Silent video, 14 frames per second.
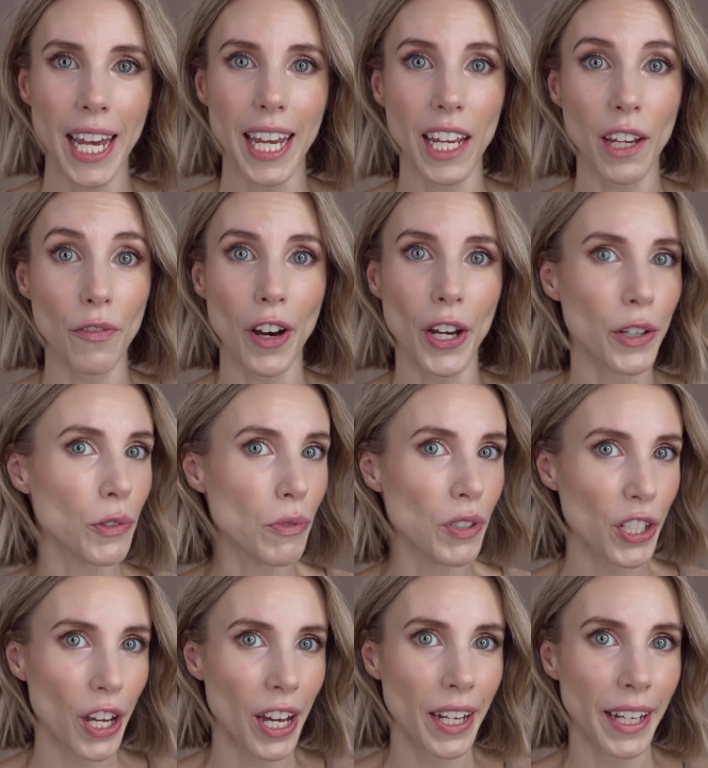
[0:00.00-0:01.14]
If I could
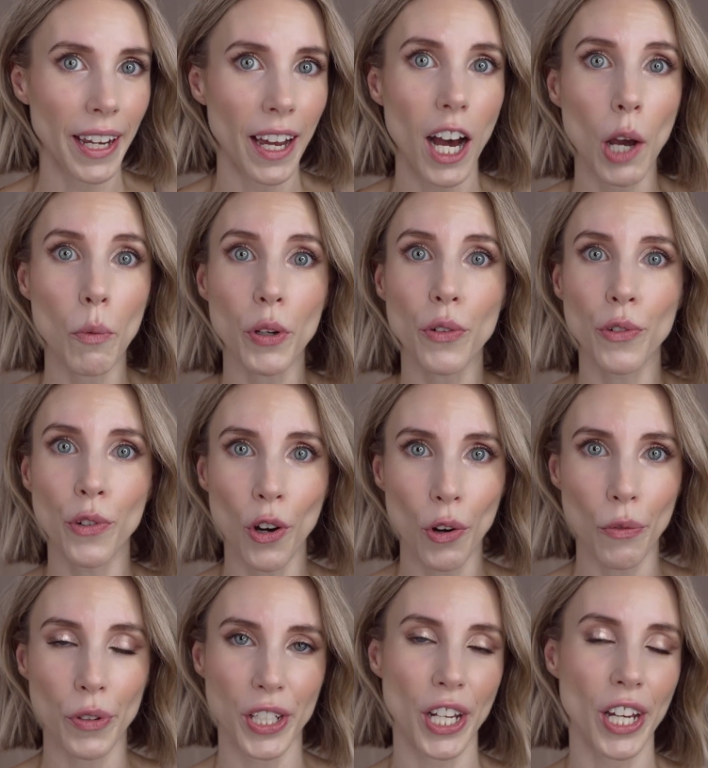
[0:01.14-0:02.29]
return it, I would
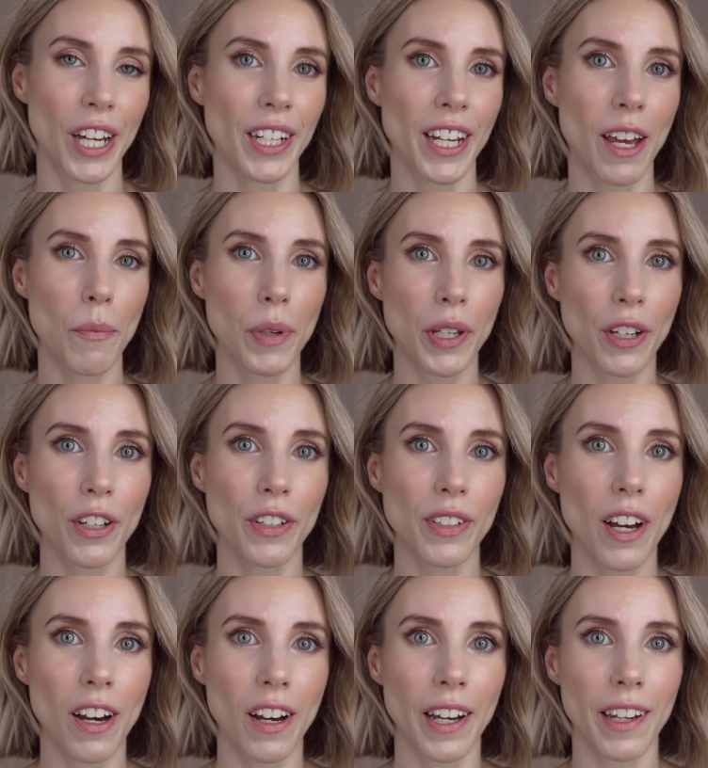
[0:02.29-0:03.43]
not return it because
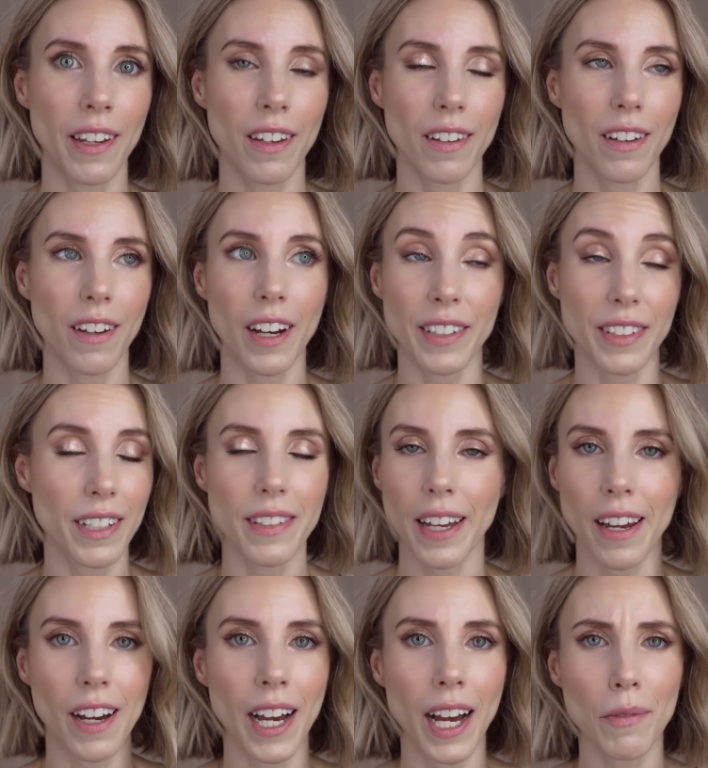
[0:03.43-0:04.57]
I as I say,
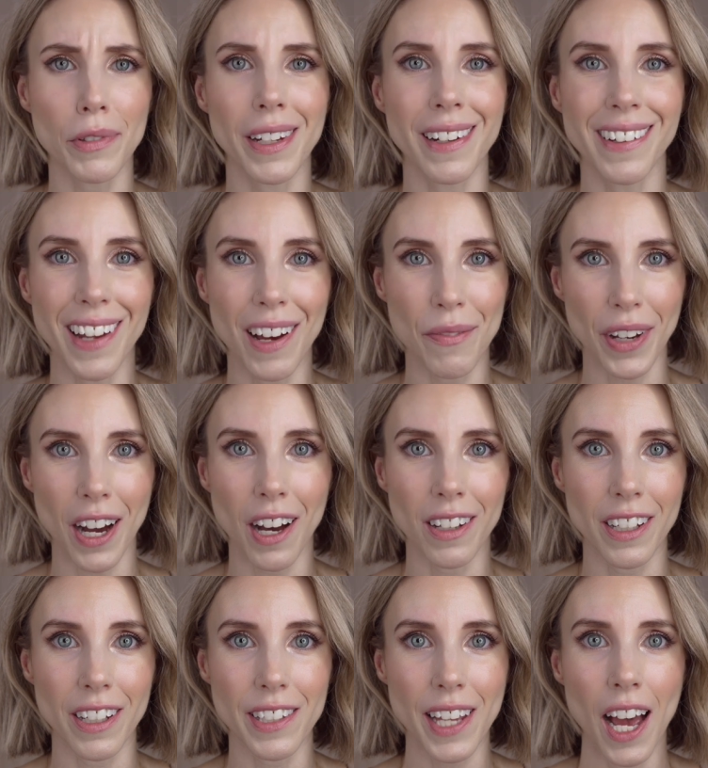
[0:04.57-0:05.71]
I absolutely love the
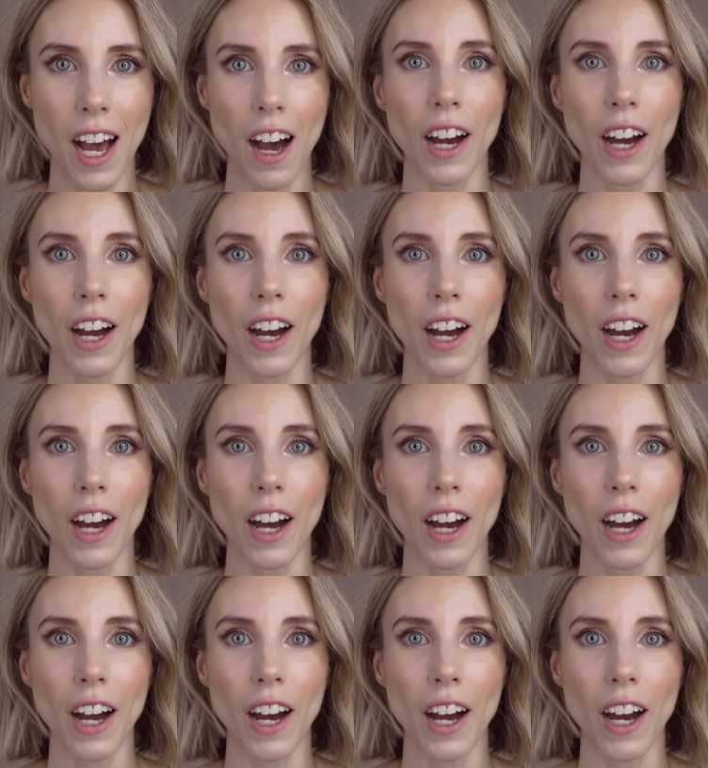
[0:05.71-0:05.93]
colours.